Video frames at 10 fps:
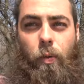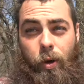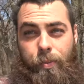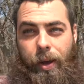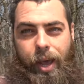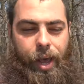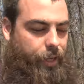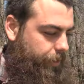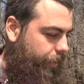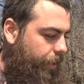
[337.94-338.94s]
with my
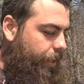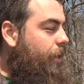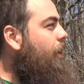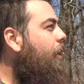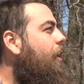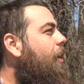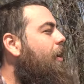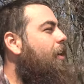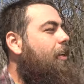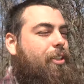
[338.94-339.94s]
axe.
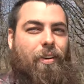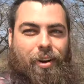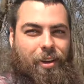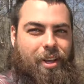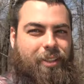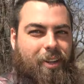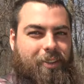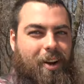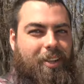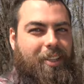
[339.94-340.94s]
So I know that
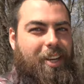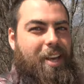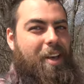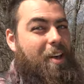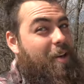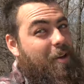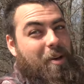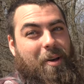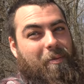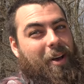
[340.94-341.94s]
sounds crazy,
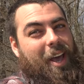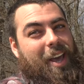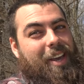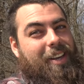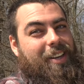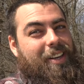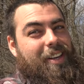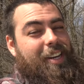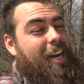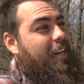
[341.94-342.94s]
but hey,
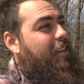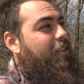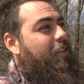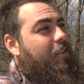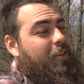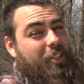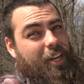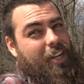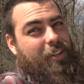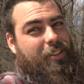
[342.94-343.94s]
you gotta do what you
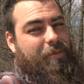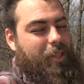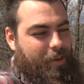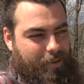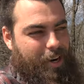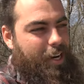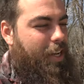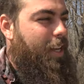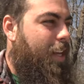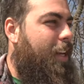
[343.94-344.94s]
gotta do sometimes, right?
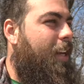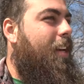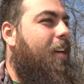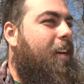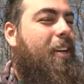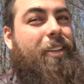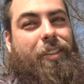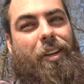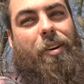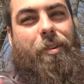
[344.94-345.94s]

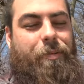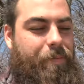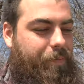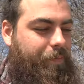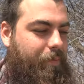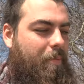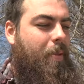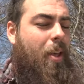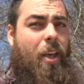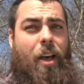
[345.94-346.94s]
So
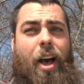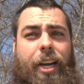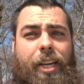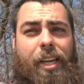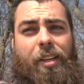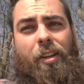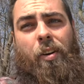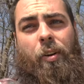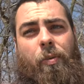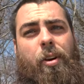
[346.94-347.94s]
I gotta get
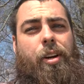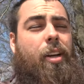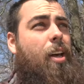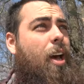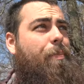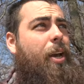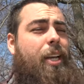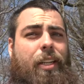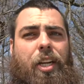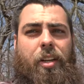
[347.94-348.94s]
going to work. I
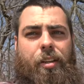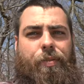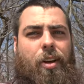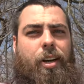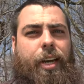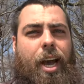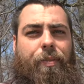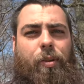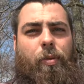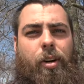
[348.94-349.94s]
might continue this vlog
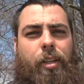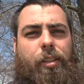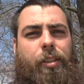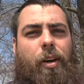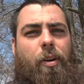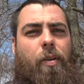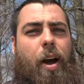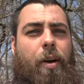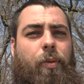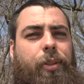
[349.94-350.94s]
after work, so
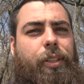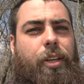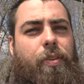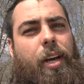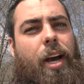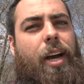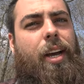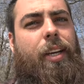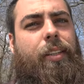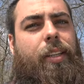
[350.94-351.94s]
I will see you
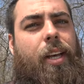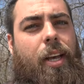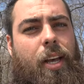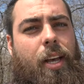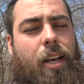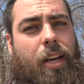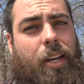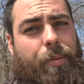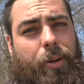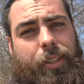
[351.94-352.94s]
guys
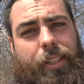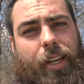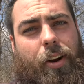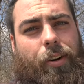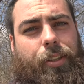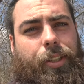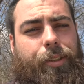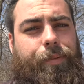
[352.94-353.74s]
in about 6 hours.